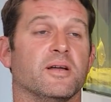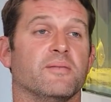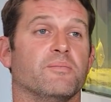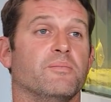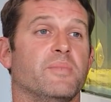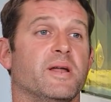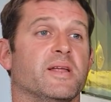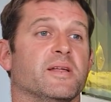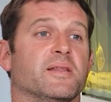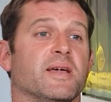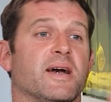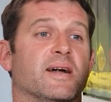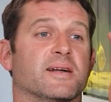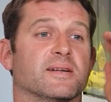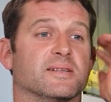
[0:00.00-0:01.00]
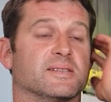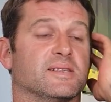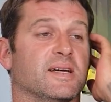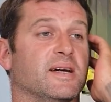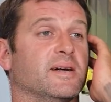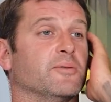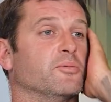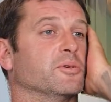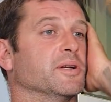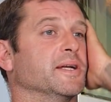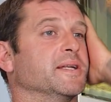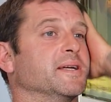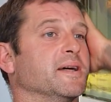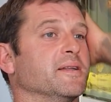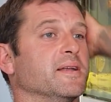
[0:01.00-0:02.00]
Many of the anglers there wouldn't
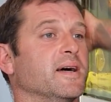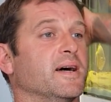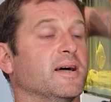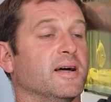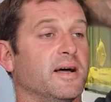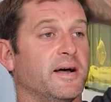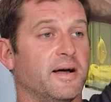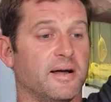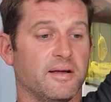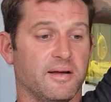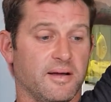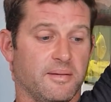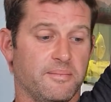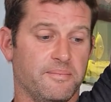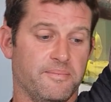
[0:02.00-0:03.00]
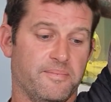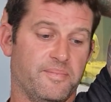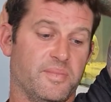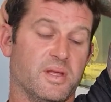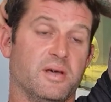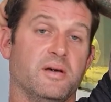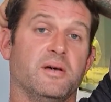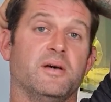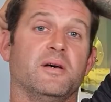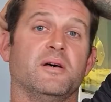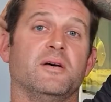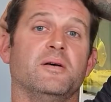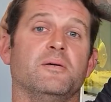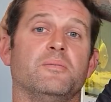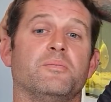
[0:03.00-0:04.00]
have done that,
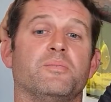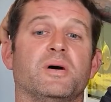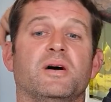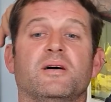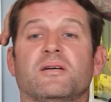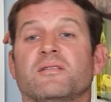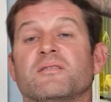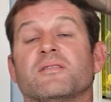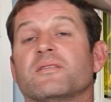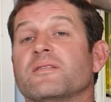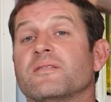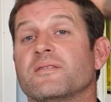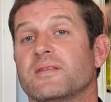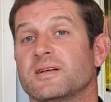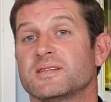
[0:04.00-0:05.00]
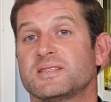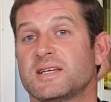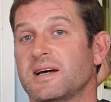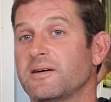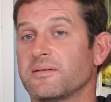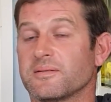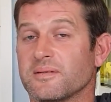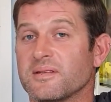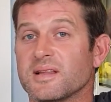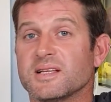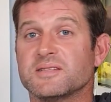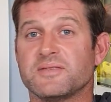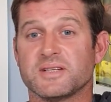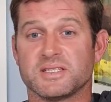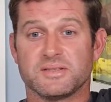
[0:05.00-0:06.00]
but that's how
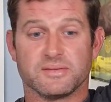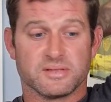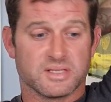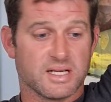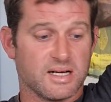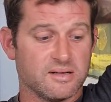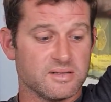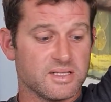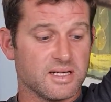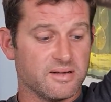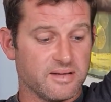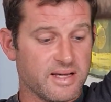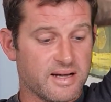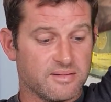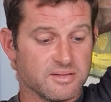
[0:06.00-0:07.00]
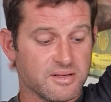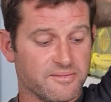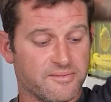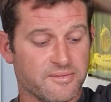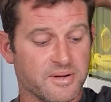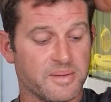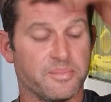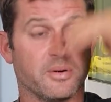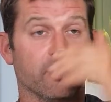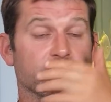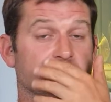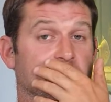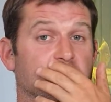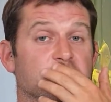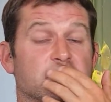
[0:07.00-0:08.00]
these festivals go. So yeah, I was on 3 points,
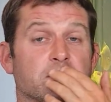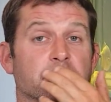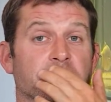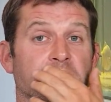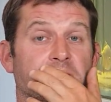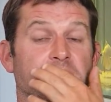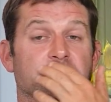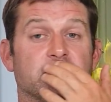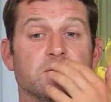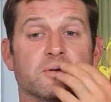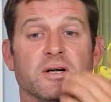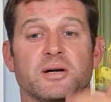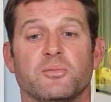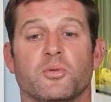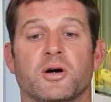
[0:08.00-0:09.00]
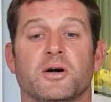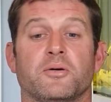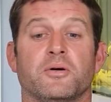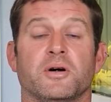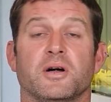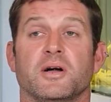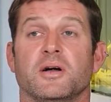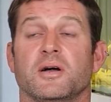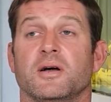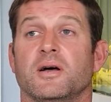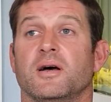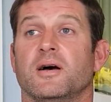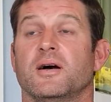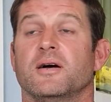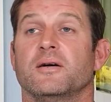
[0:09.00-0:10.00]
so still good, still going well.
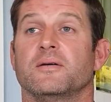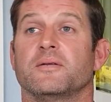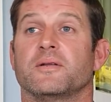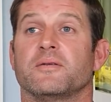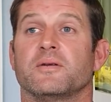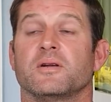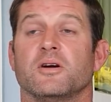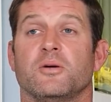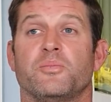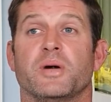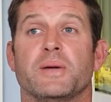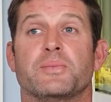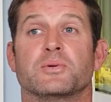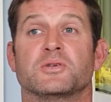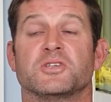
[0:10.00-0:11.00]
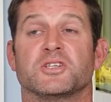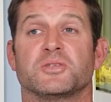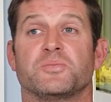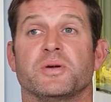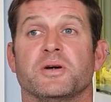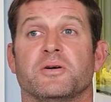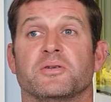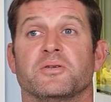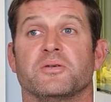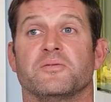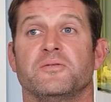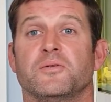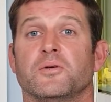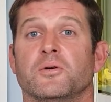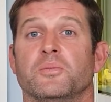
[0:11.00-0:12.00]
There are a lot of people just behind on
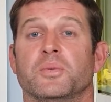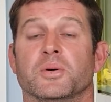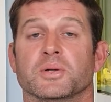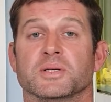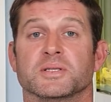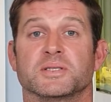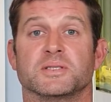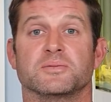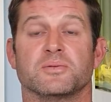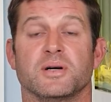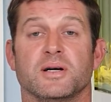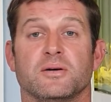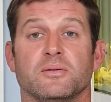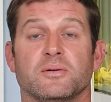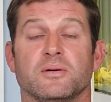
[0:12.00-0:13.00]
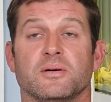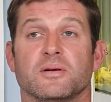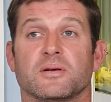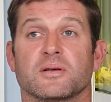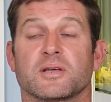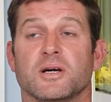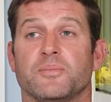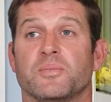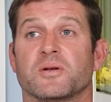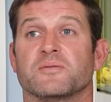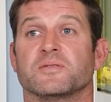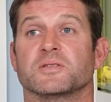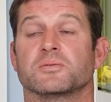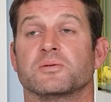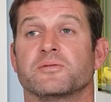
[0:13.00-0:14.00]
4 points as well. A couple of
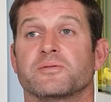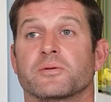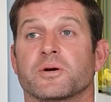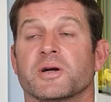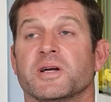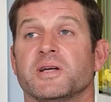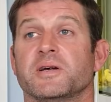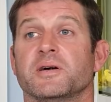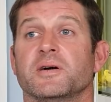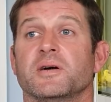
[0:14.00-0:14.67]
us were 3.